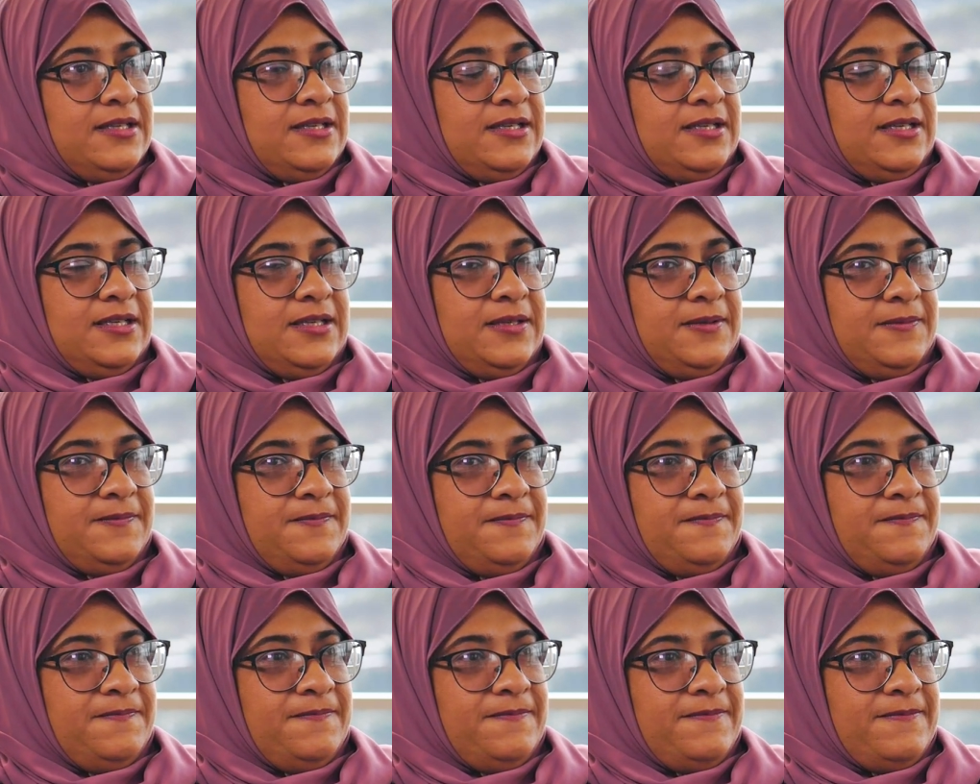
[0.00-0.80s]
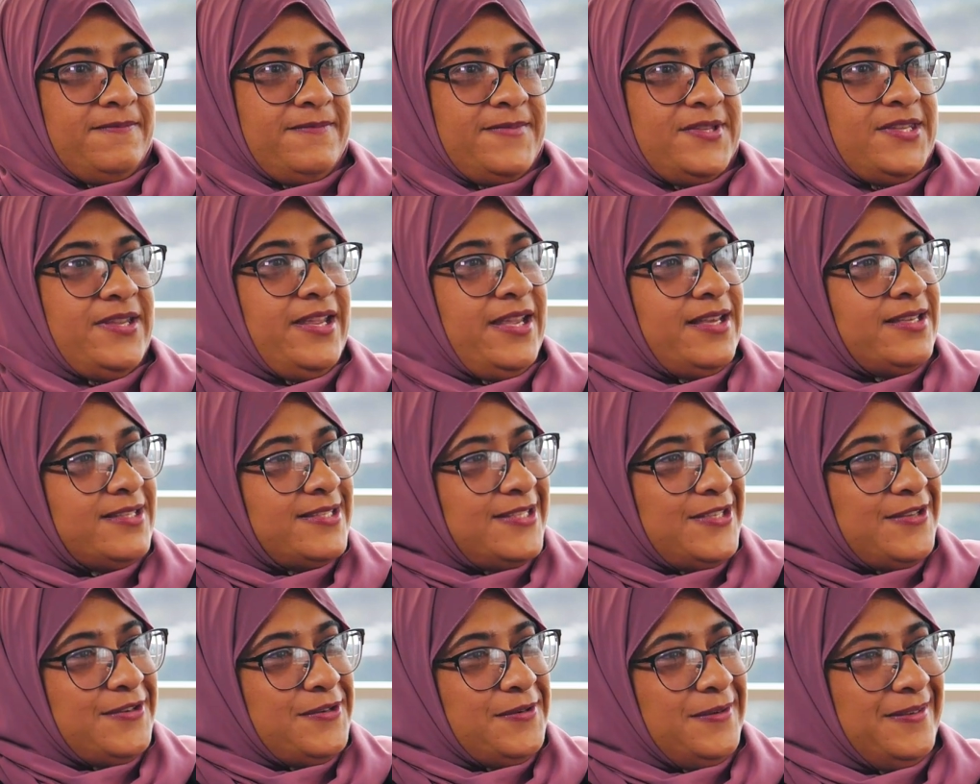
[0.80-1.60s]
Those
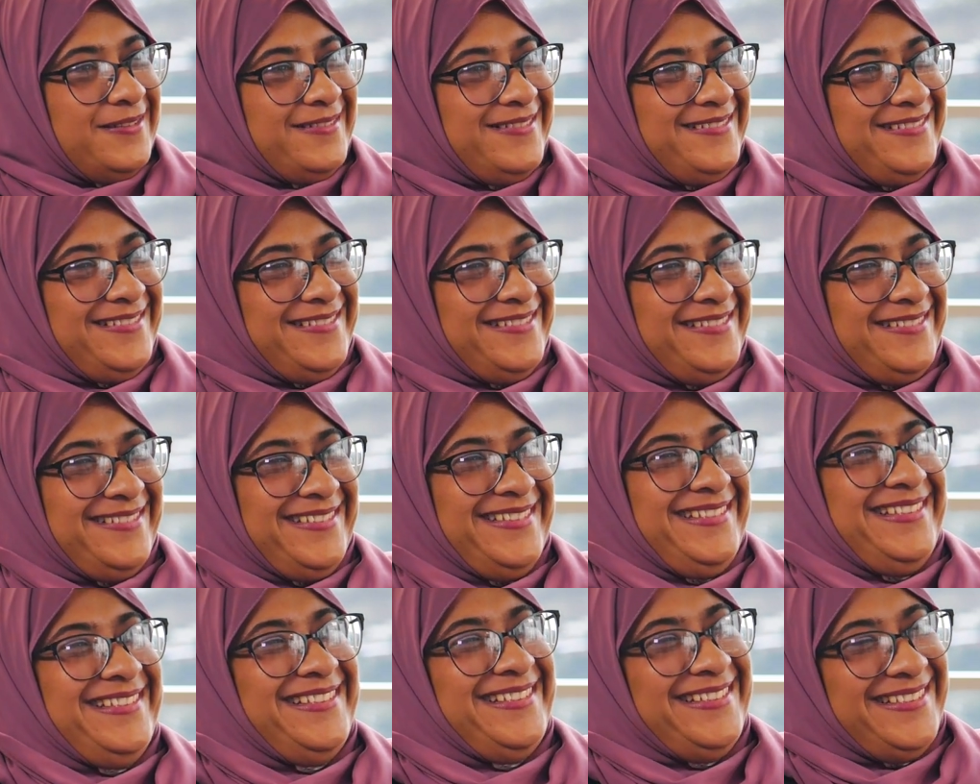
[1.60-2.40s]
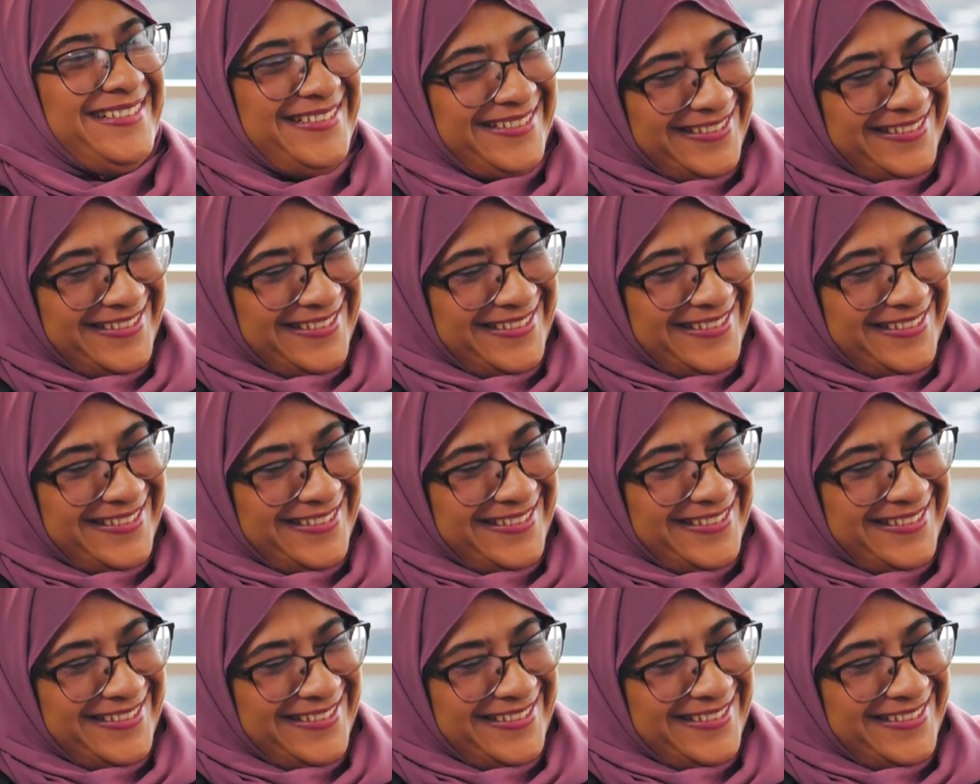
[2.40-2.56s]
are really big projects.